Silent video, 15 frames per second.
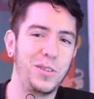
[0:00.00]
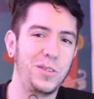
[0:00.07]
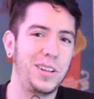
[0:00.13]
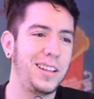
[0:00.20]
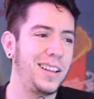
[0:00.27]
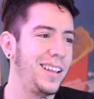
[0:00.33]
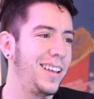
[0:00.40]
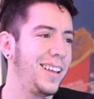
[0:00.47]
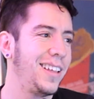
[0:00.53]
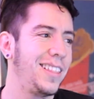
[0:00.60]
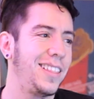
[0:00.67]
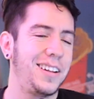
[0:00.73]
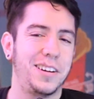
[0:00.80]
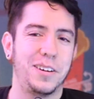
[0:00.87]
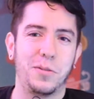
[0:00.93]
do it.
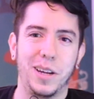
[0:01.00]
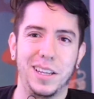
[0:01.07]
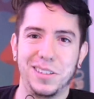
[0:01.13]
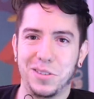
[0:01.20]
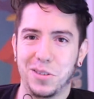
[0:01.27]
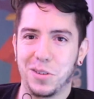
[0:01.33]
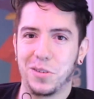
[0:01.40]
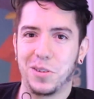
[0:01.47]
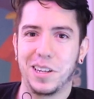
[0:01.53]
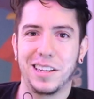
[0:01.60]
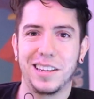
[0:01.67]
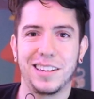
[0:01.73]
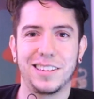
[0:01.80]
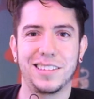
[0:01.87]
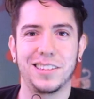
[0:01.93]
There are ways to do
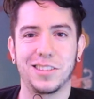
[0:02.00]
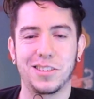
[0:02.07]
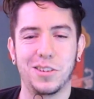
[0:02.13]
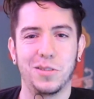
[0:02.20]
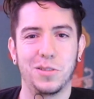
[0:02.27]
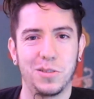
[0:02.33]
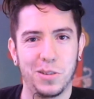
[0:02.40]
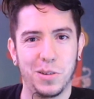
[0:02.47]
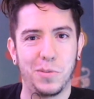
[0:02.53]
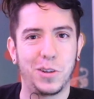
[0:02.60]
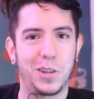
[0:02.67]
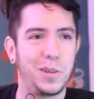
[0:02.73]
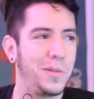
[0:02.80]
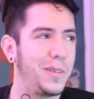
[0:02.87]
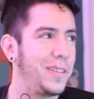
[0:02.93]
it. Just go to the
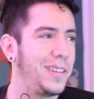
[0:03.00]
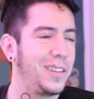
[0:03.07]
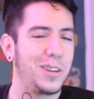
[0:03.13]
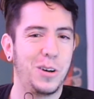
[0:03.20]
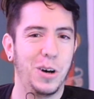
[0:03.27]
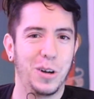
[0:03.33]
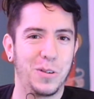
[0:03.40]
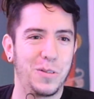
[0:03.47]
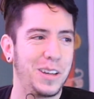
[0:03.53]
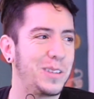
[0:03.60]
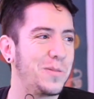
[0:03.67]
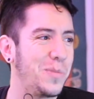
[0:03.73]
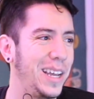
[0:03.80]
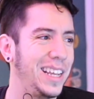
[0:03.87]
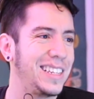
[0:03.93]
bottom of the code
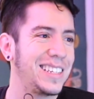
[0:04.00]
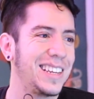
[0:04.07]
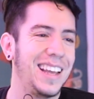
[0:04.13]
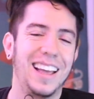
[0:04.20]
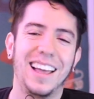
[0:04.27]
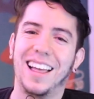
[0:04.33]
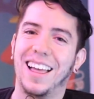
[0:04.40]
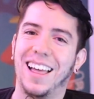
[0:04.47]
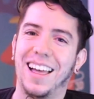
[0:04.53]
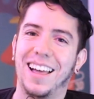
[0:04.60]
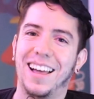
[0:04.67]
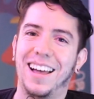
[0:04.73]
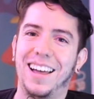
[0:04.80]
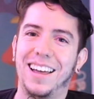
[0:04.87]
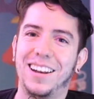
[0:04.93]
quest page.
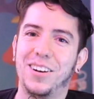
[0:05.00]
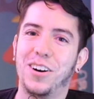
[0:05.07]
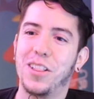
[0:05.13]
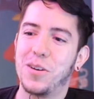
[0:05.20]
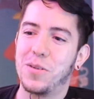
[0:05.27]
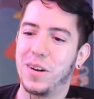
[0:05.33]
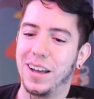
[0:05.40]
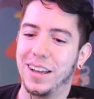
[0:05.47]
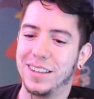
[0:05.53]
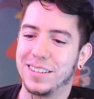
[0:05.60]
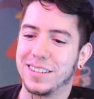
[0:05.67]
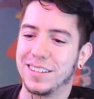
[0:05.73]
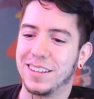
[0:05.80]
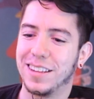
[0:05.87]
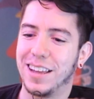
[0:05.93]
And
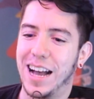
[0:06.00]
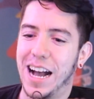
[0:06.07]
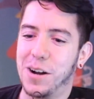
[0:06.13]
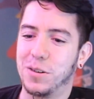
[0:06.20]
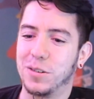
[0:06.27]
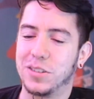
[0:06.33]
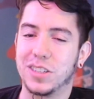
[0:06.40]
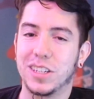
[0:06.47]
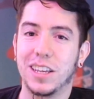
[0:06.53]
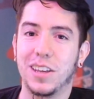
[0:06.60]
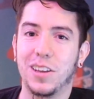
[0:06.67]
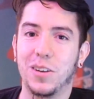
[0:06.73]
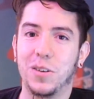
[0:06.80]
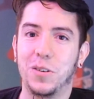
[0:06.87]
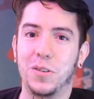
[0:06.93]
otherwise, I will see
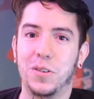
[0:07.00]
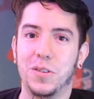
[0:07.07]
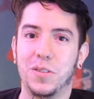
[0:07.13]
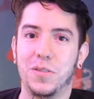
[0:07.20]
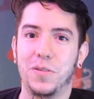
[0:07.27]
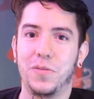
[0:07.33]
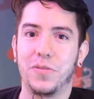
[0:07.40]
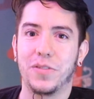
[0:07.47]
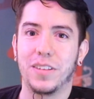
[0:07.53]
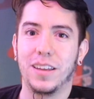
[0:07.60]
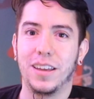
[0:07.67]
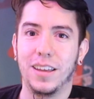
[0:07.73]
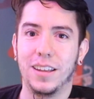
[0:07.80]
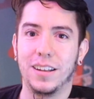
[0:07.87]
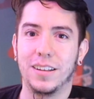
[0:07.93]
you
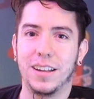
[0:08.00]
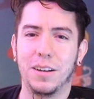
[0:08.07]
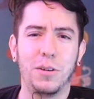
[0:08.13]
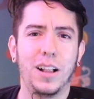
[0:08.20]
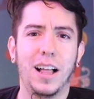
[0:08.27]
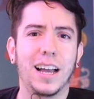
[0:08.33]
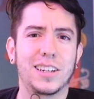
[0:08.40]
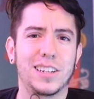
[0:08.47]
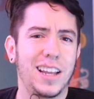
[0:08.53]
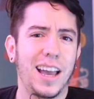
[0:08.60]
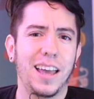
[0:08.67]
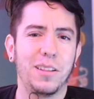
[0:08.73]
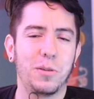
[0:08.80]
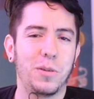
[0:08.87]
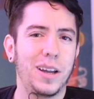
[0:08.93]
well, actually,
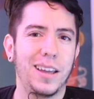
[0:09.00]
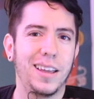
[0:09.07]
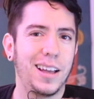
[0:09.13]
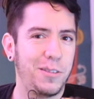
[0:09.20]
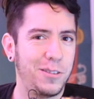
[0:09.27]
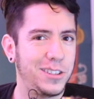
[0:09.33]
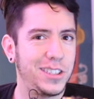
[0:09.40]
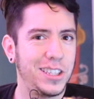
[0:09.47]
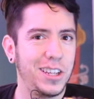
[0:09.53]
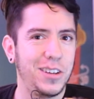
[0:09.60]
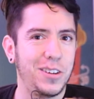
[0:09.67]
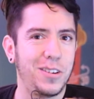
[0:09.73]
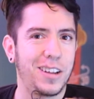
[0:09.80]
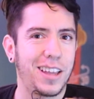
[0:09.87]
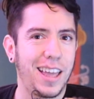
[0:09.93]
either way, I will see
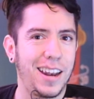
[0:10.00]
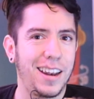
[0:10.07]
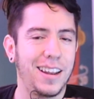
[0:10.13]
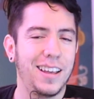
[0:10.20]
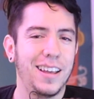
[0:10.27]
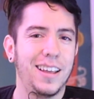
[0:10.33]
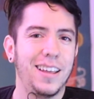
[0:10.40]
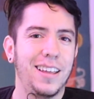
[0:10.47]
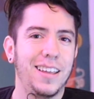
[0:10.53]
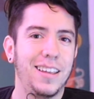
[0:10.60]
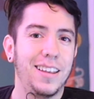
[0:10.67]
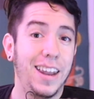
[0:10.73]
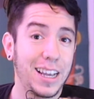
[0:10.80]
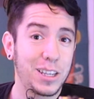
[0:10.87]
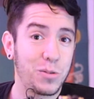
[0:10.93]
you again
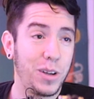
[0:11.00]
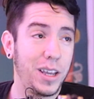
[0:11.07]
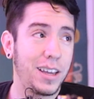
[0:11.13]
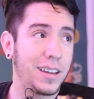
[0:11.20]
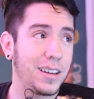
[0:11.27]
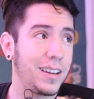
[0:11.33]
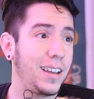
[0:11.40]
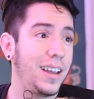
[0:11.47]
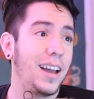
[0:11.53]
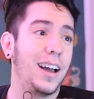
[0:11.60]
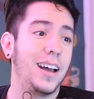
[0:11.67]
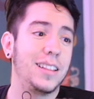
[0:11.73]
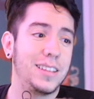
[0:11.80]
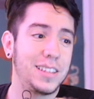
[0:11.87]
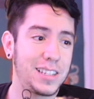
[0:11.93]
next week
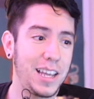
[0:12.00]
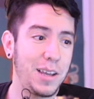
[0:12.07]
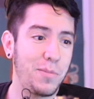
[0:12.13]
at the